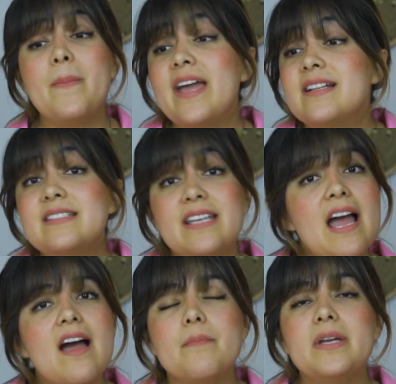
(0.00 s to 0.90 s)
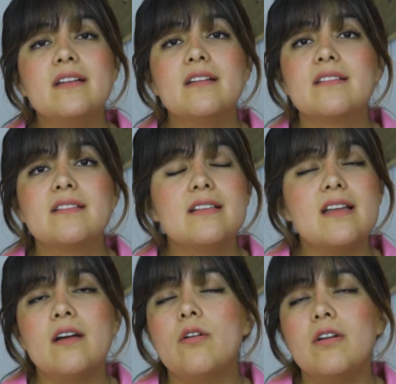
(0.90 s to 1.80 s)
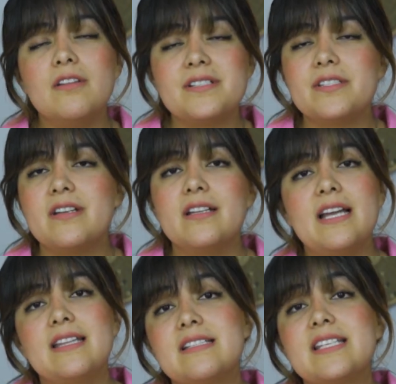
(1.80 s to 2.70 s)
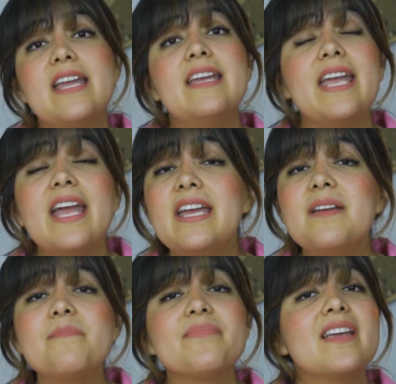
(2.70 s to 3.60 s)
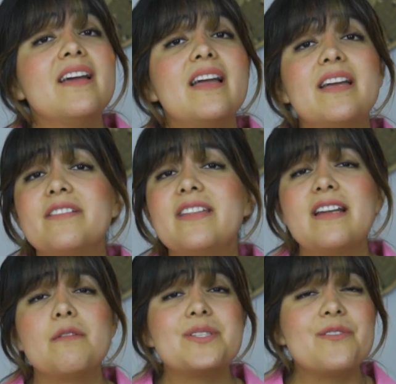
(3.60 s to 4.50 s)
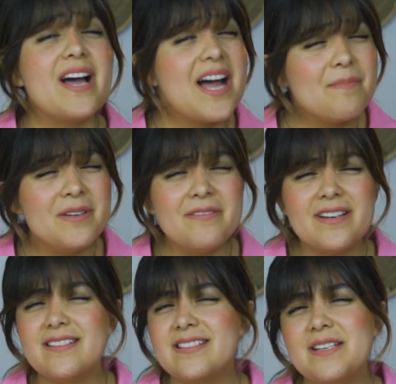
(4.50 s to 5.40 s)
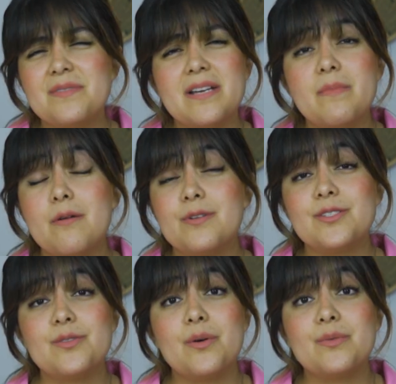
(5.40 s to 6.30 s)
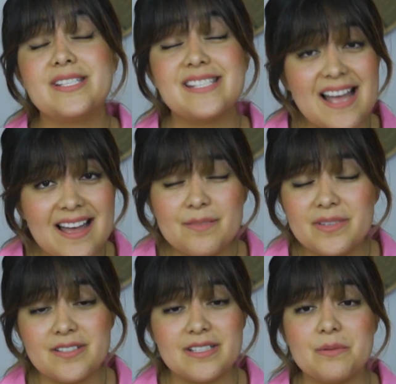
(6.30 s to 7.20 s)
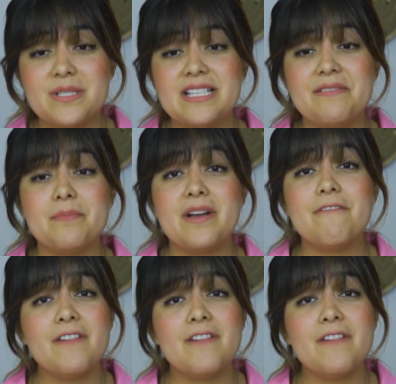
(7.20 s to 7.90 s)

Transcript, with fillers: And yeah, I mean, all of a sudden, like the day came, everything. I was so happy, but at the same time I was so sad because I was leaving my